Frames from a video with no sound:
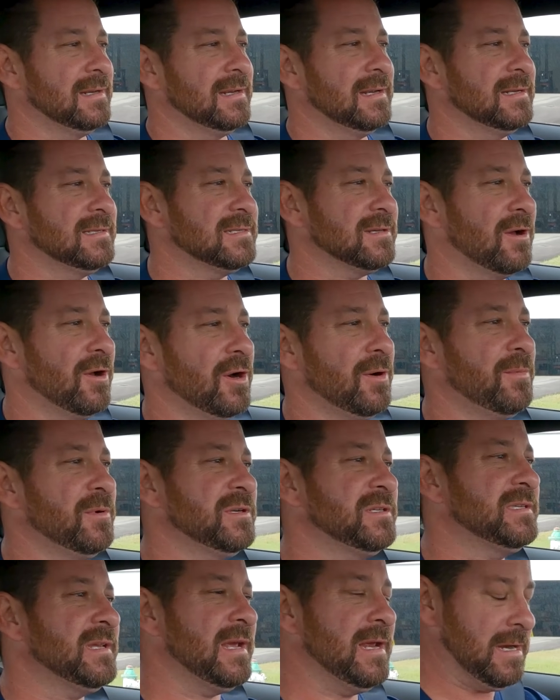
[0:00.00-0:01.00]
it's
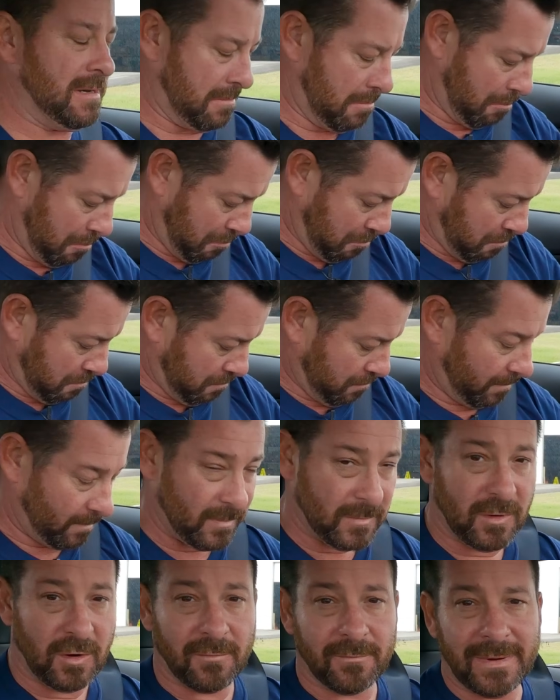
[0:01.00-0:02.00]

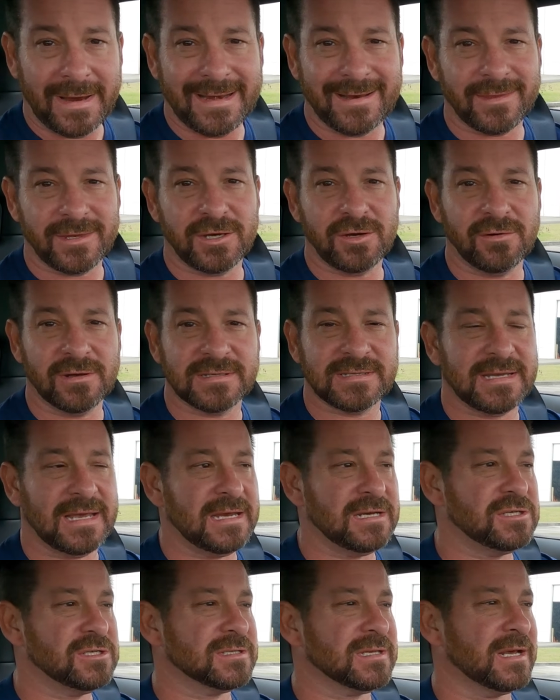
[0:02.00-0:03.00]
100% well, made in the
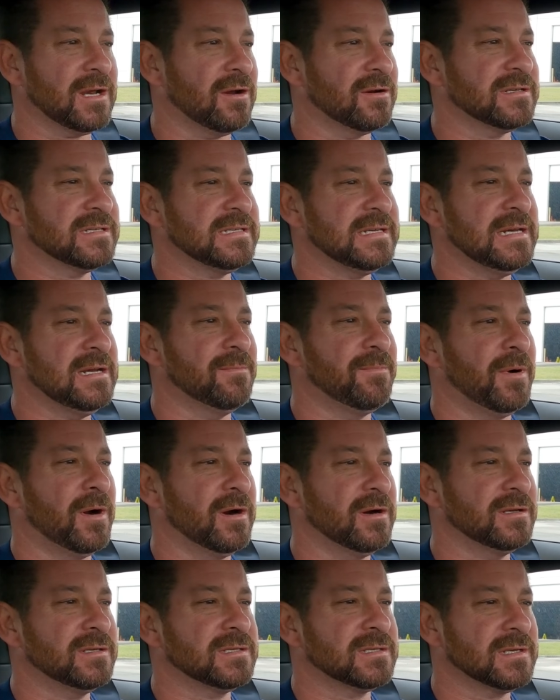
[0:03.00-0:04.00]
USA, just like our Steeda
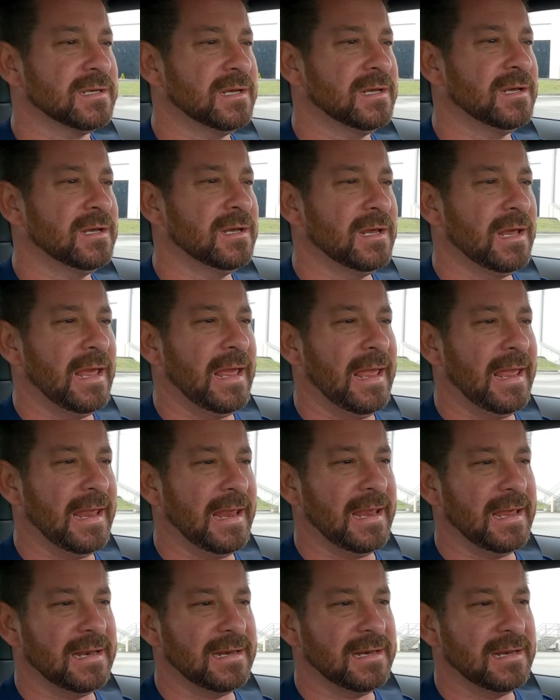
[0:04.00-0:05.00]
parts.
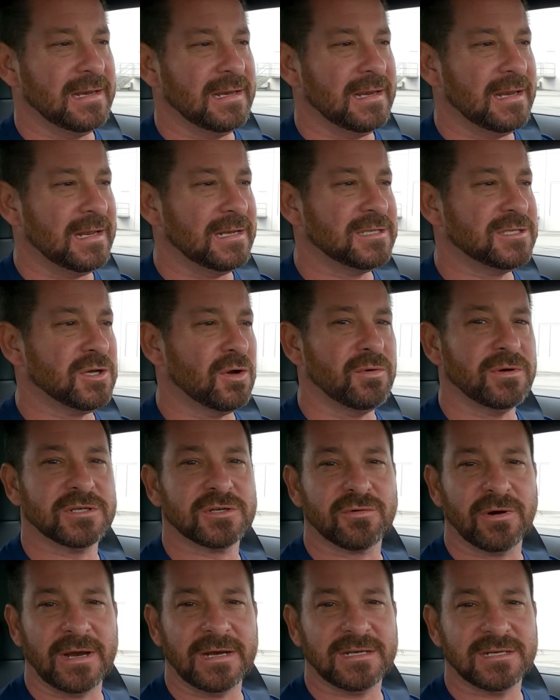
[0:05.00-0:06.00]
And it's always
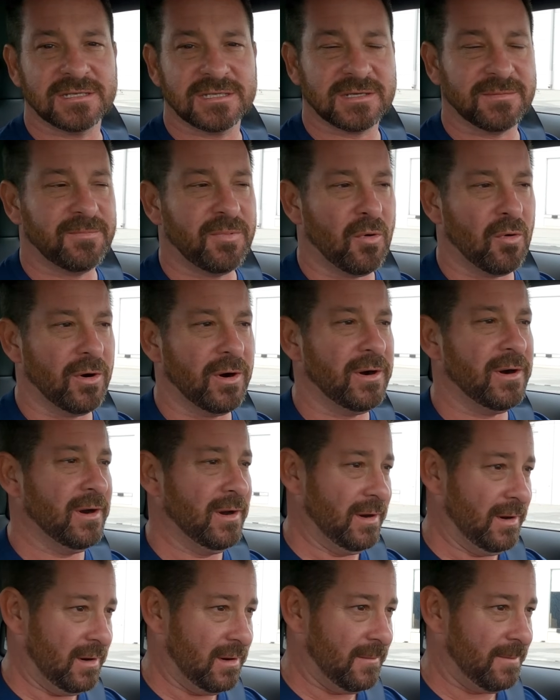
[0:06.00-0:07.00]
great to support
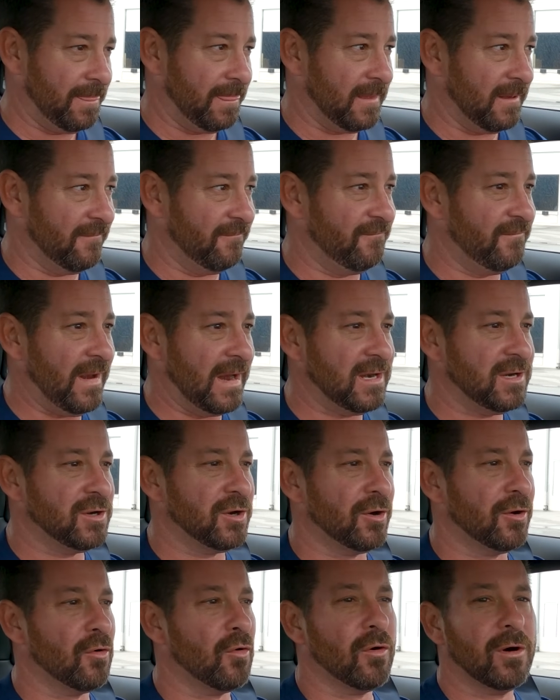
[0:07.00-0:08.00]
a
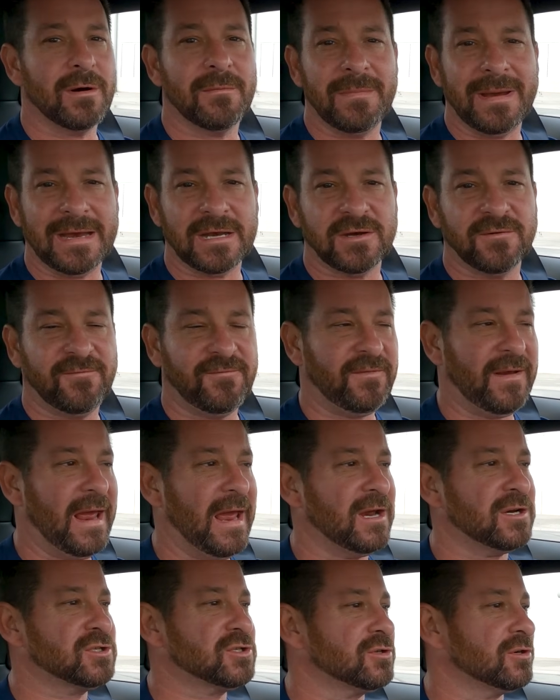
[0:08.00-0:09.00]
vendor or a
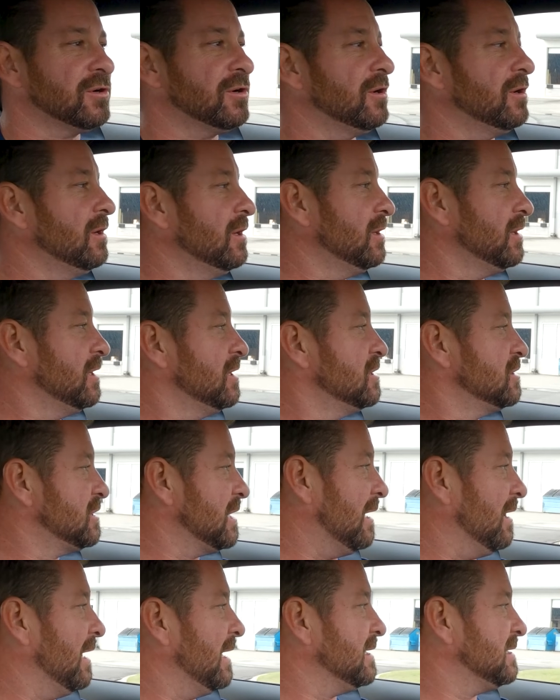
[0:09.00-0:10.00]
manufacturer,
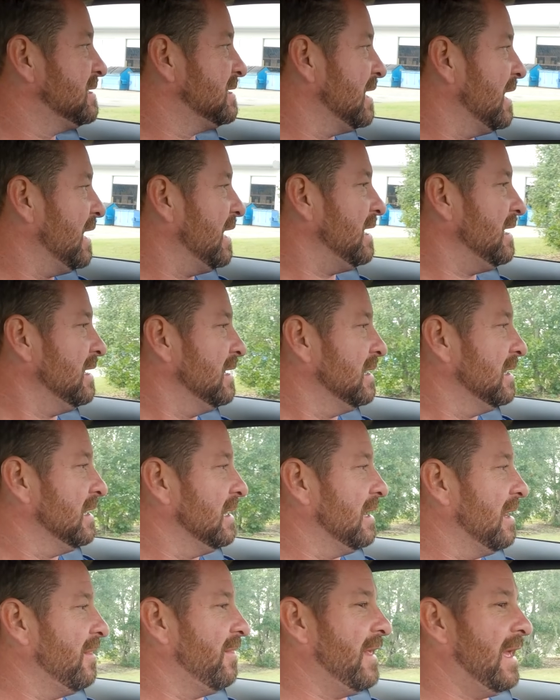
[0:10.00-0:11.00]
shall I say,
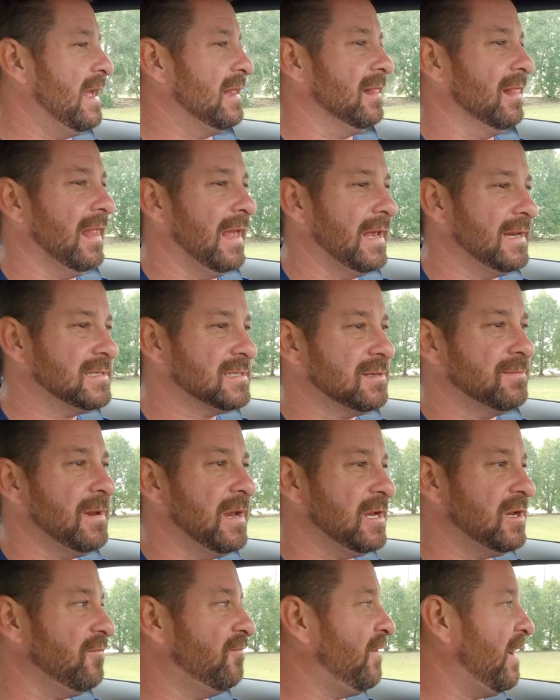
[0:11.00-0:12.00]
that likes to
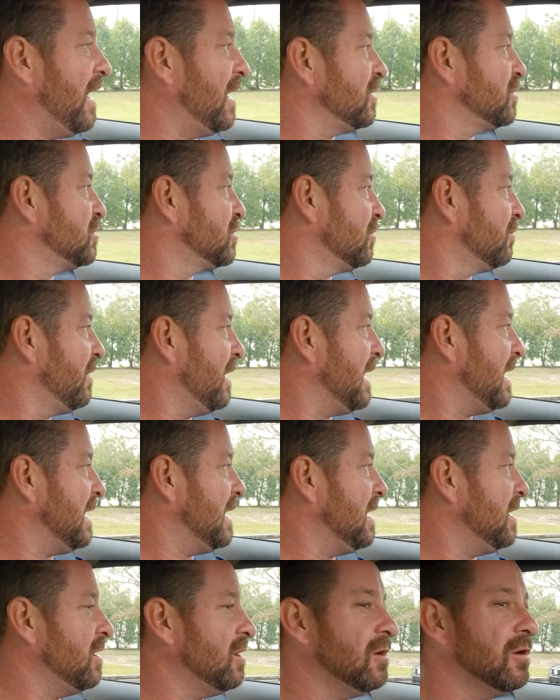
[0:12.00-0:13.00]
manufacture right
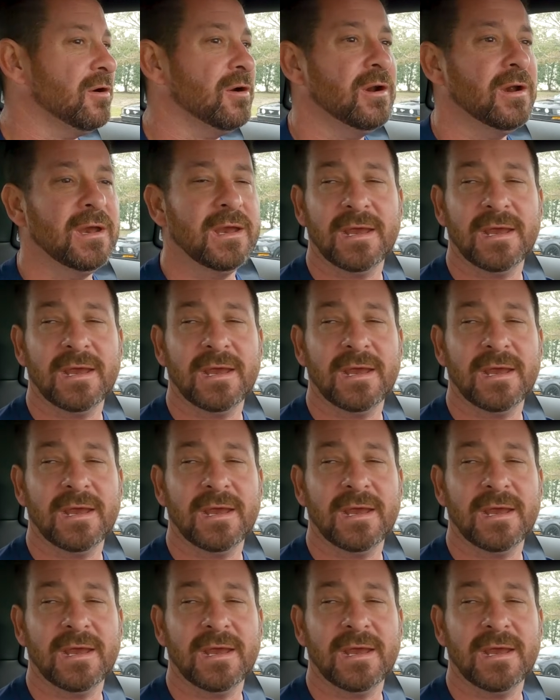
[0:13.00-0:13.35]
here